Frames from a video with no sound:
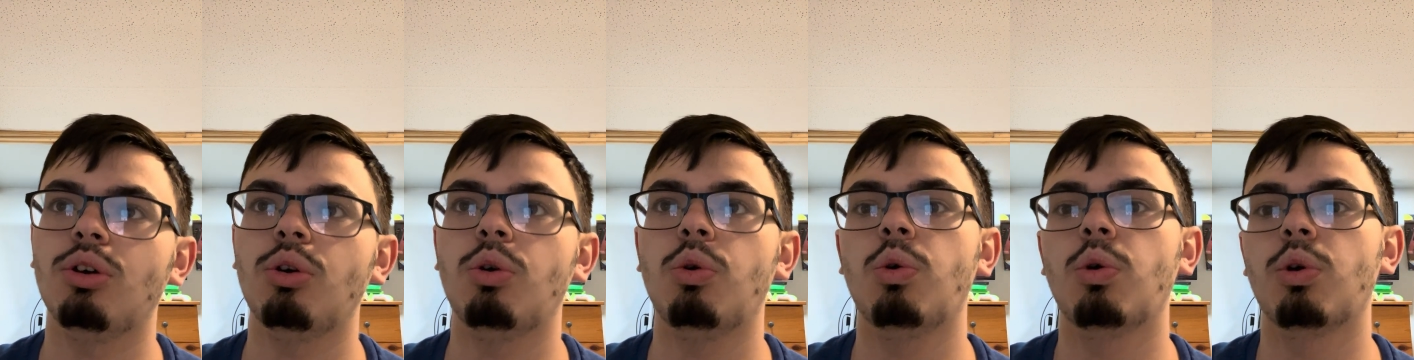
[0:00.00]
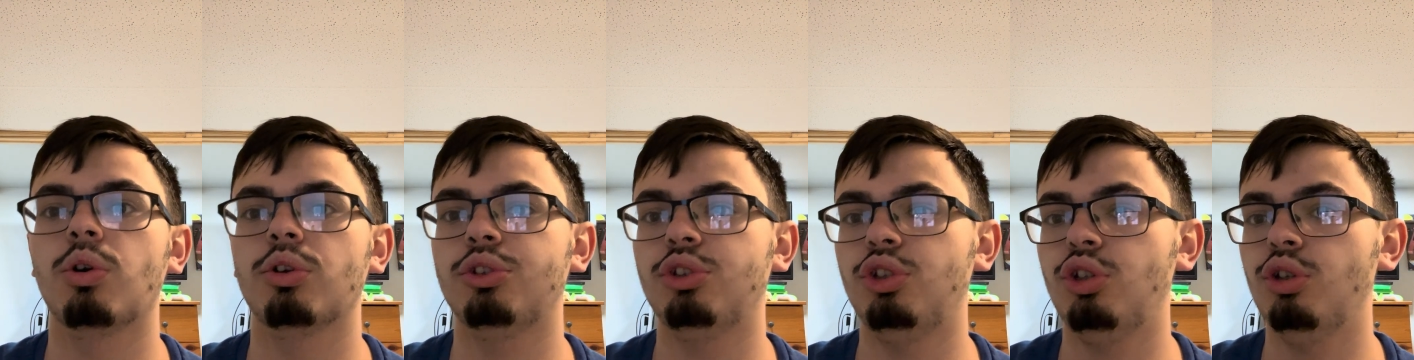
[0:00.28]

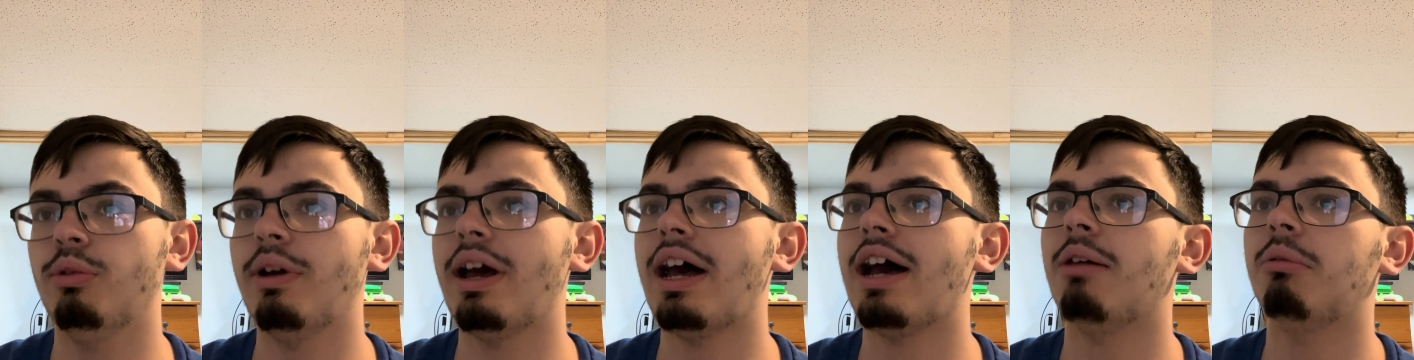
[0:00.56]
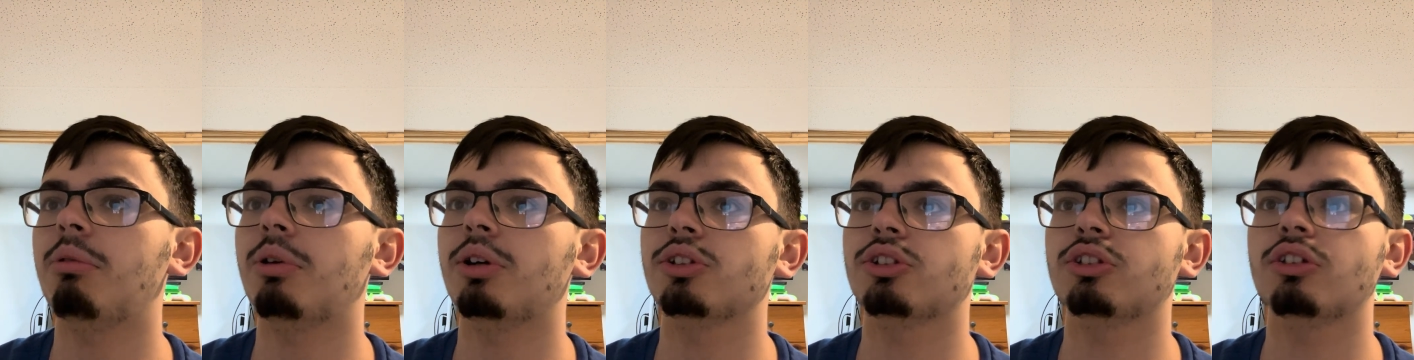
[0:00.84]
or 2
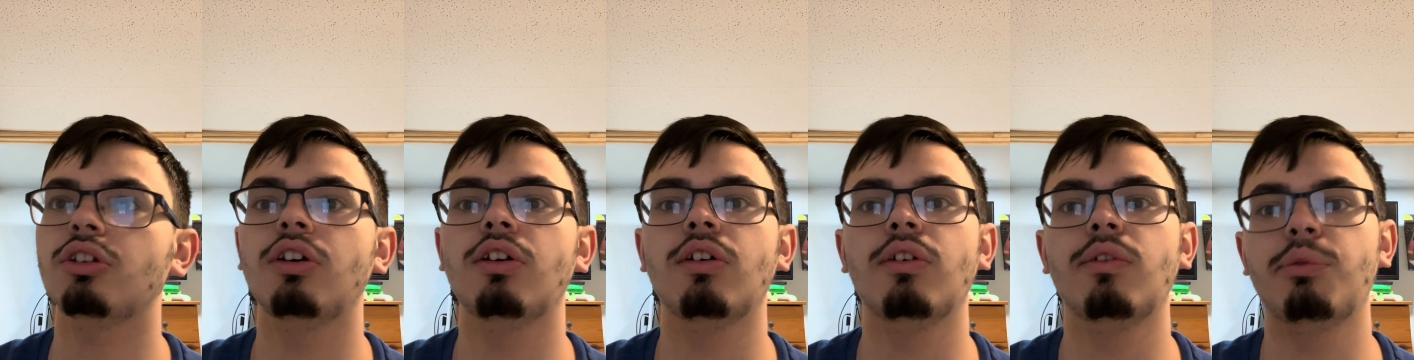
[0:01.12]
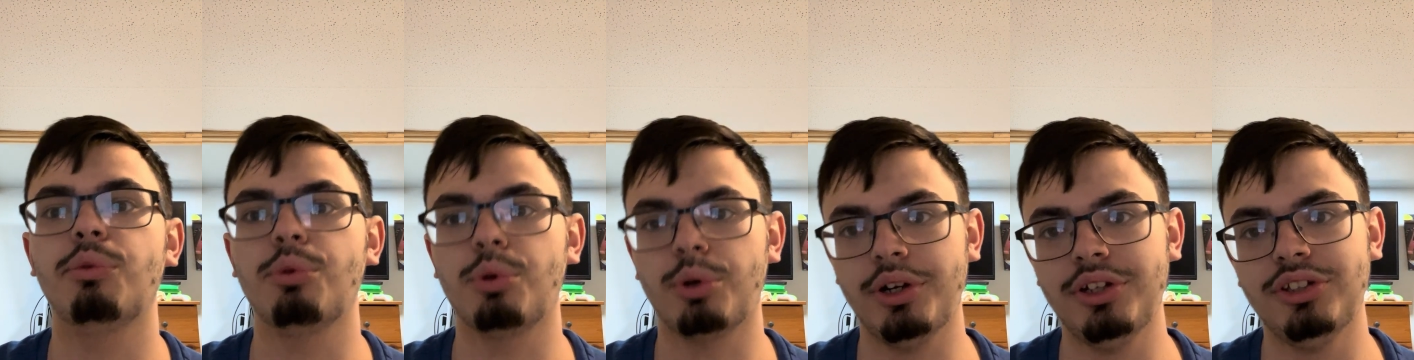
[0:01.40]
hours,
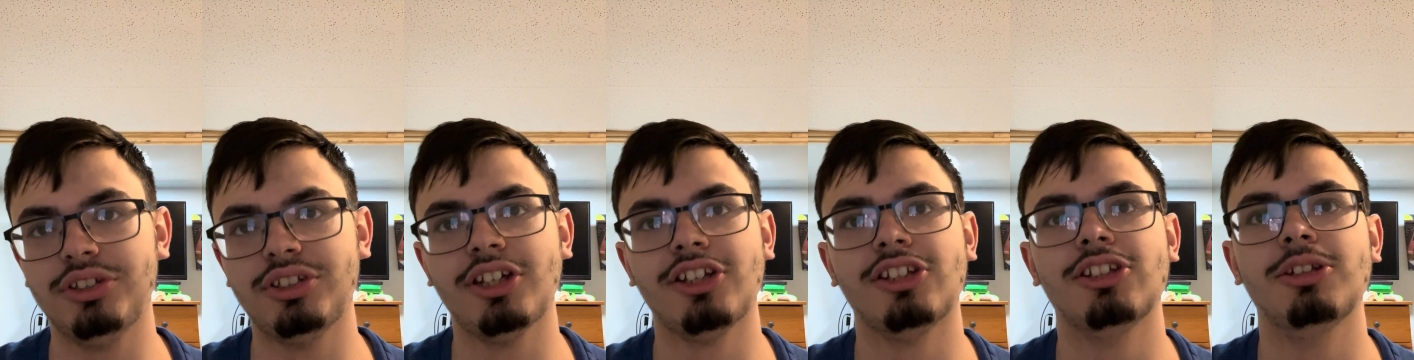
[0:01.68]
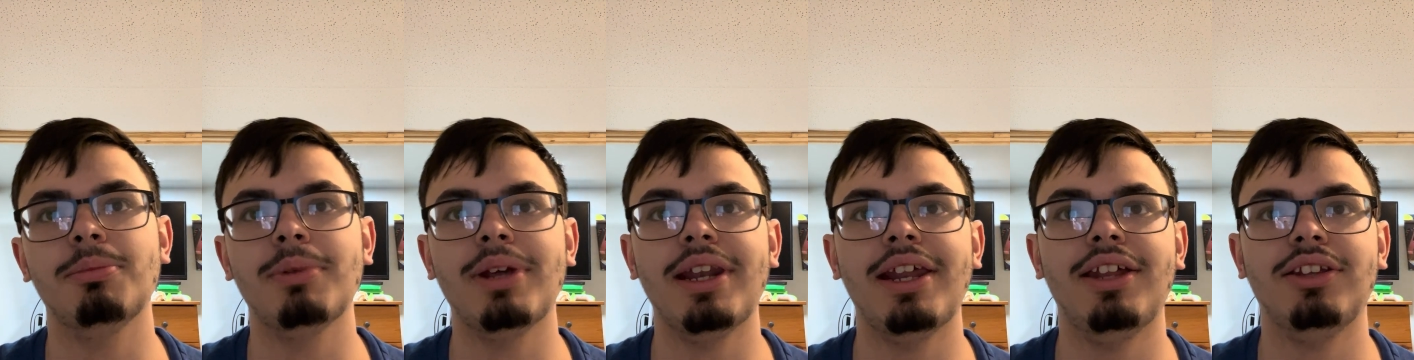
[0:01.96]
46
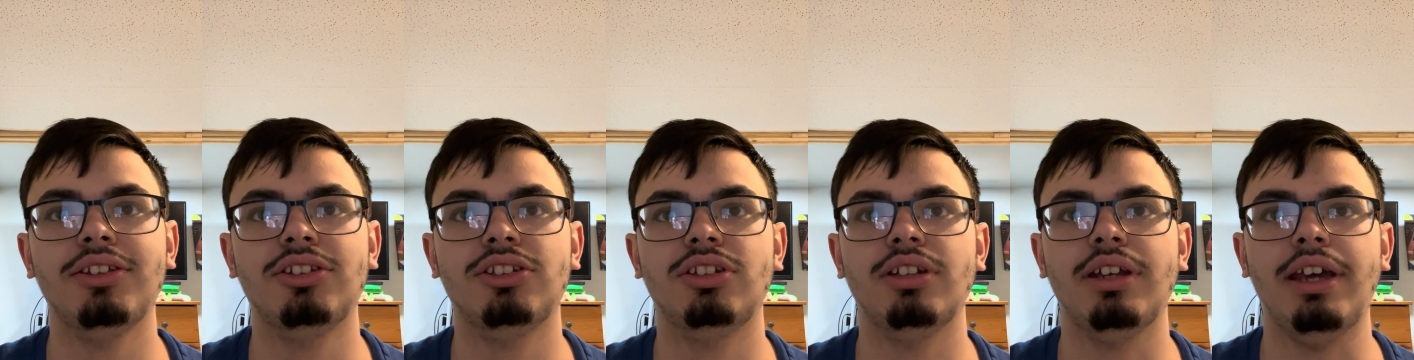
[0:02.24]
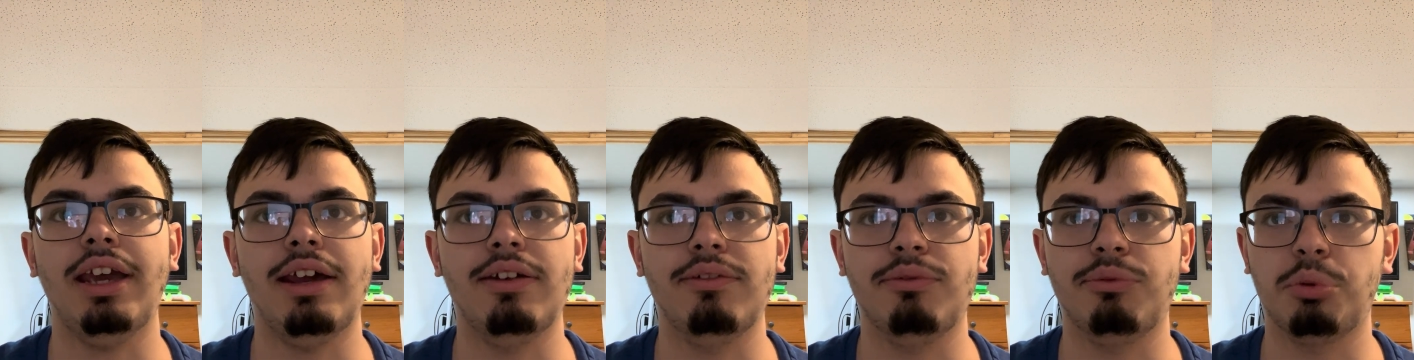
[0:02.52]
minutes,
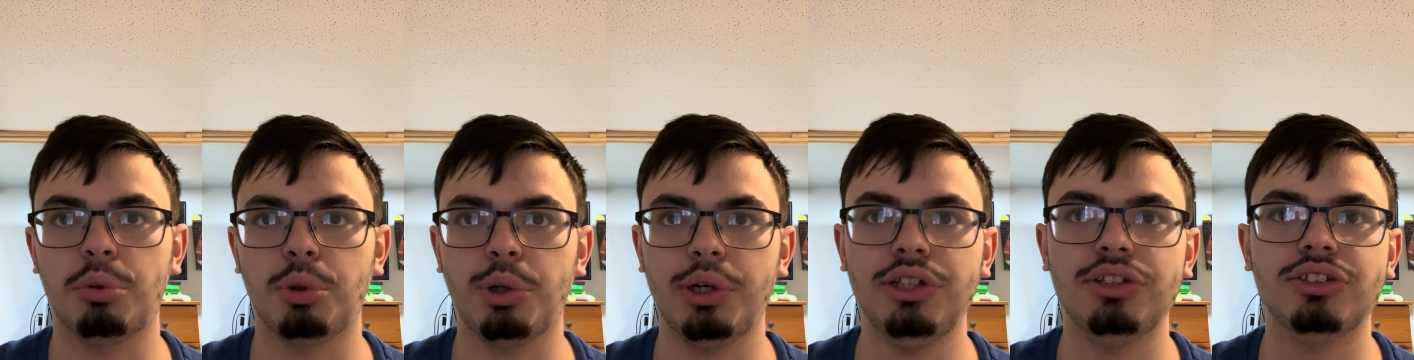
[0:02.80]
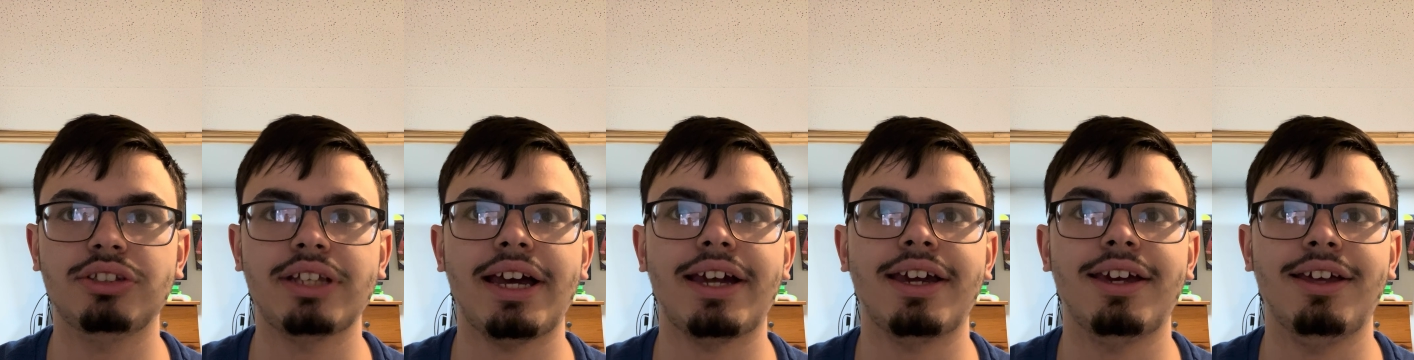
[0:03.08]
and 40
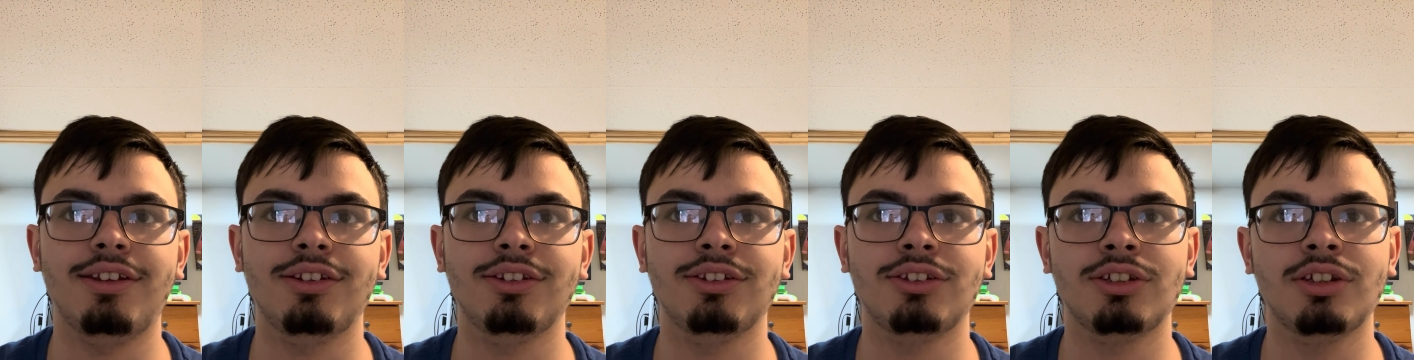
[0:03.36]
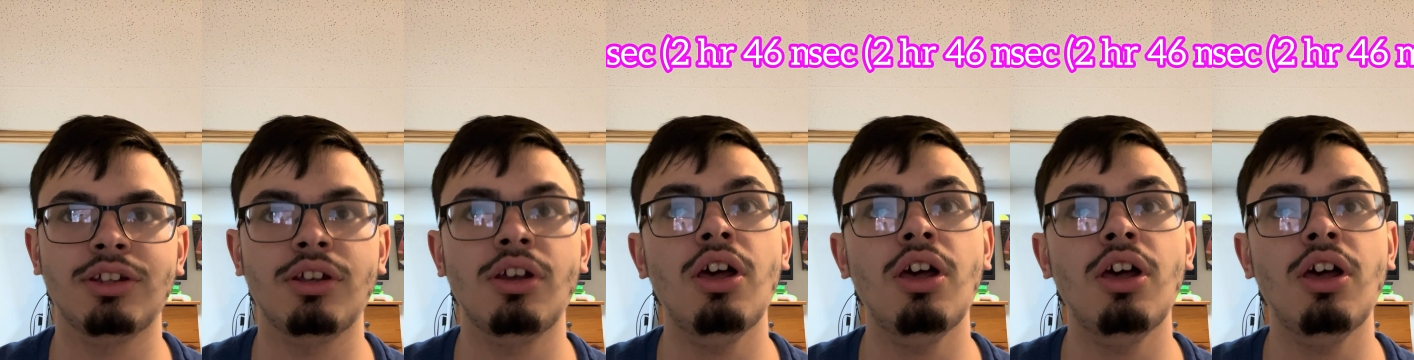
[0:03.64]
seconds,